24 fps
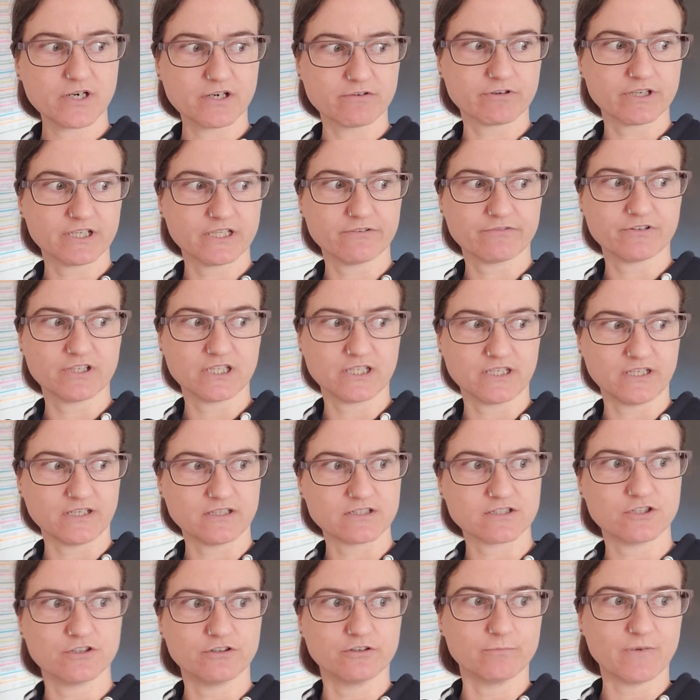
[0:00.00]
what I really, really need
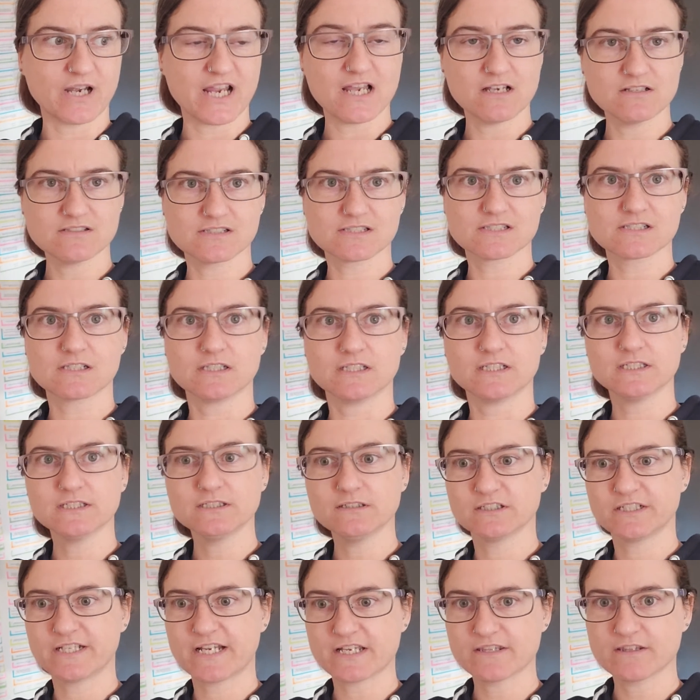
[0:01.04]
to do. My house is clean,
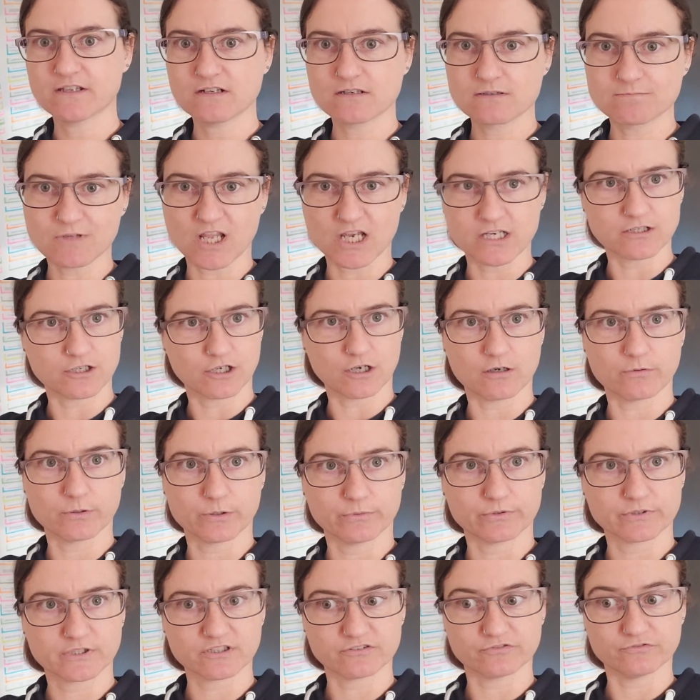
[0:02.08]
and now that I'm like going
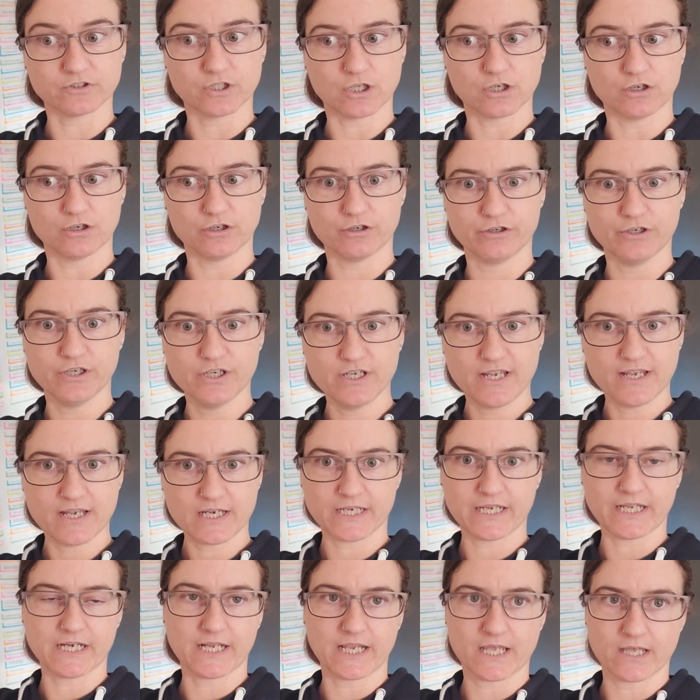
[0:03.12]
with the flow,
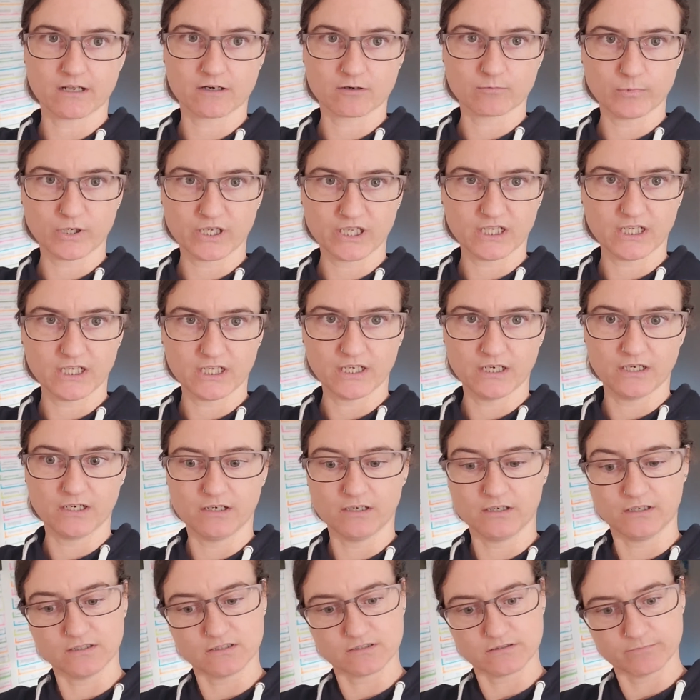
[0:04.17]
getting out of my head
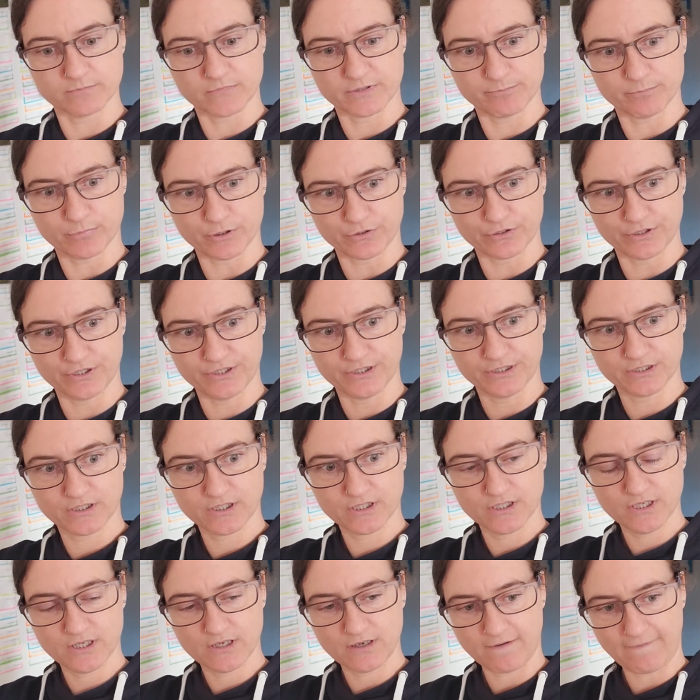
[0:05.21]
and into my body,
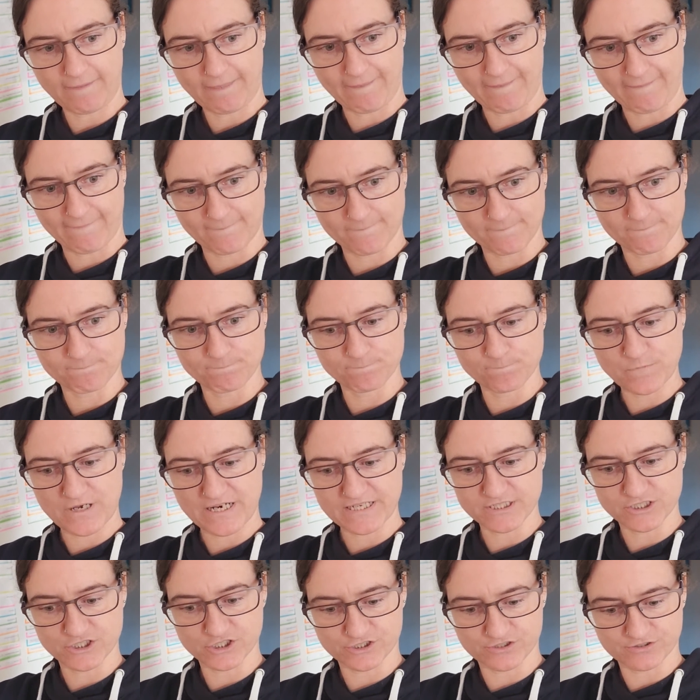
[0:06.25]
um,
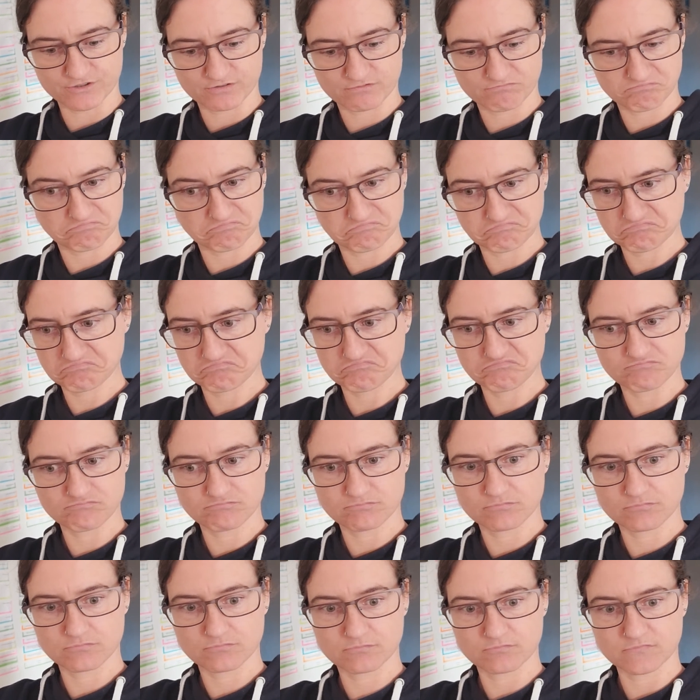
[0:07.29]
and just
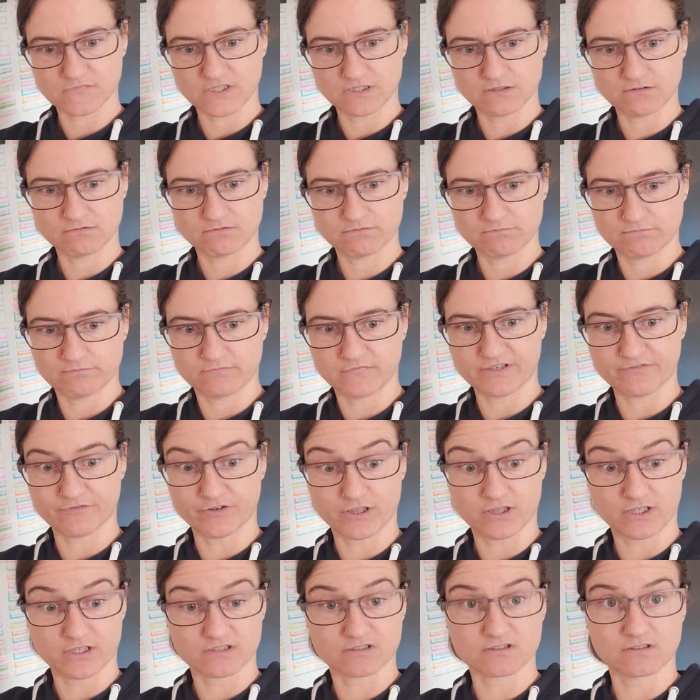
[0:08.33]

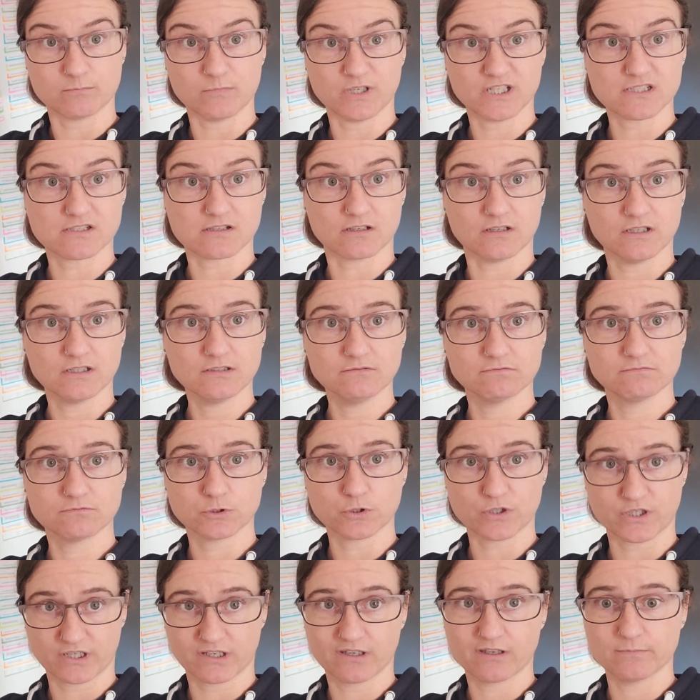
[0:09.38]
everything's on my side. I'm
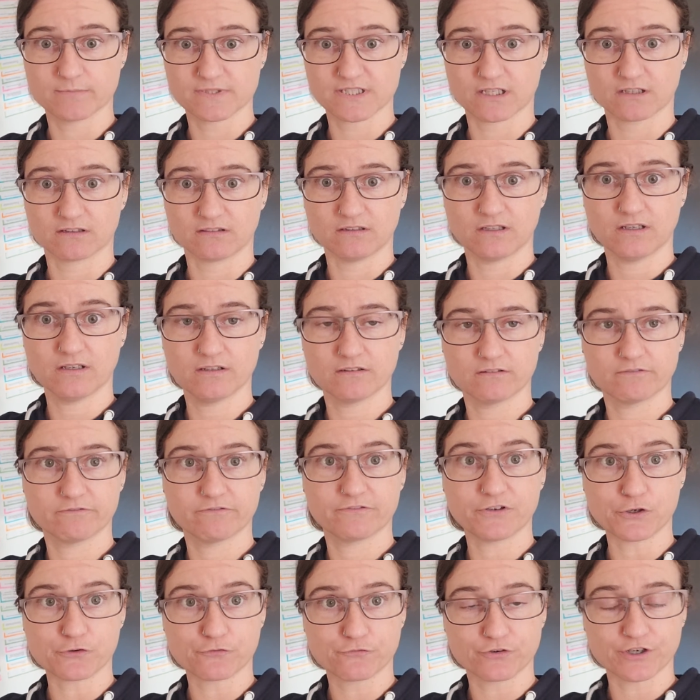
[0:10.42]
going to keep saying that.
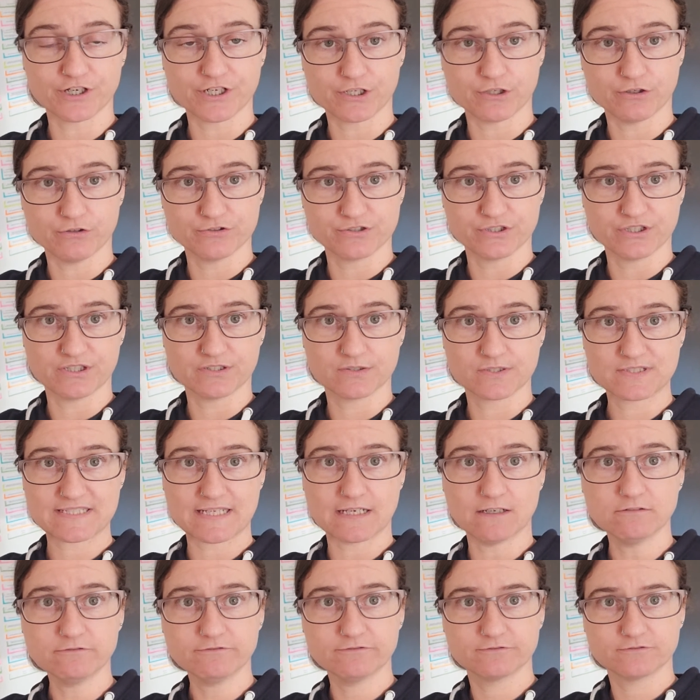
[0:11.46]
Feel free to use it
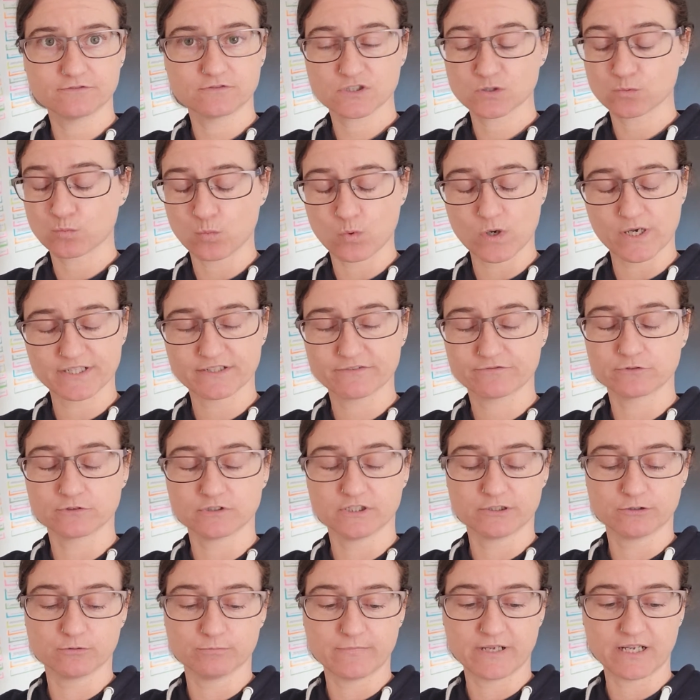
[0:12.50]
yourself. It's a wonderful
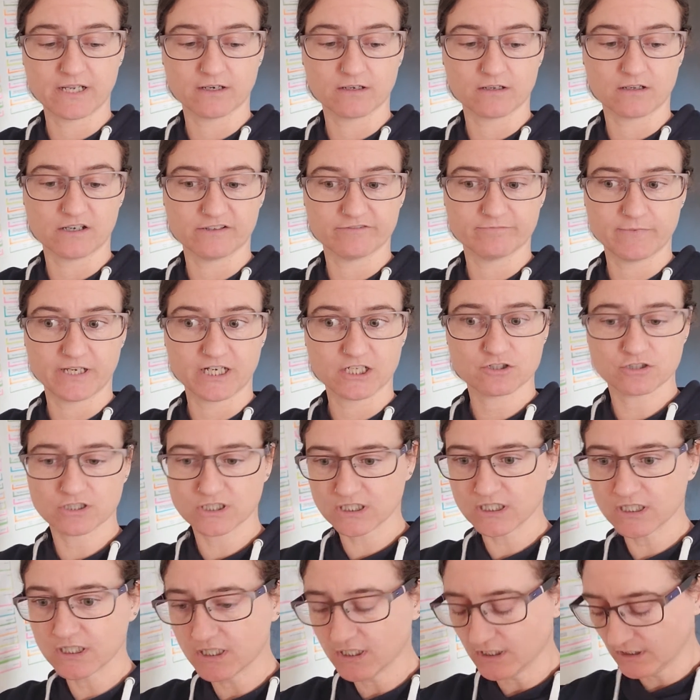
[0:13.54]
little life
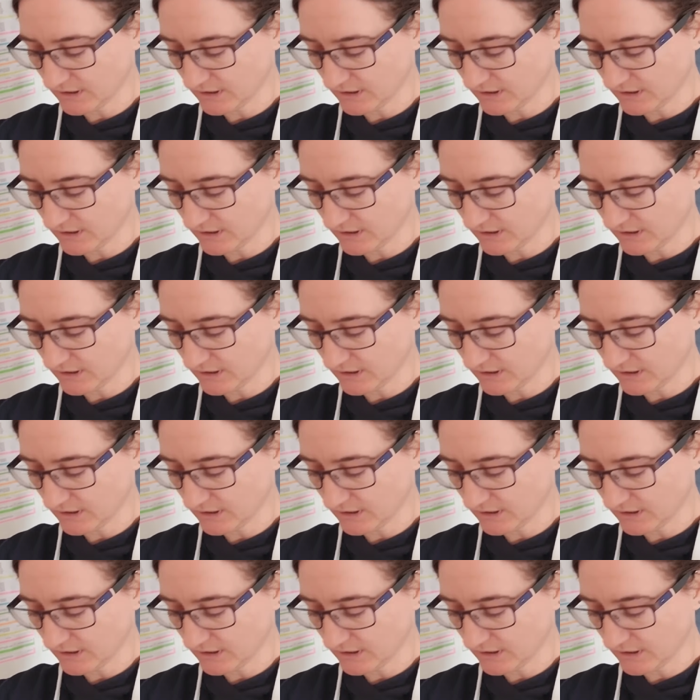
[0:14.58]
mantra.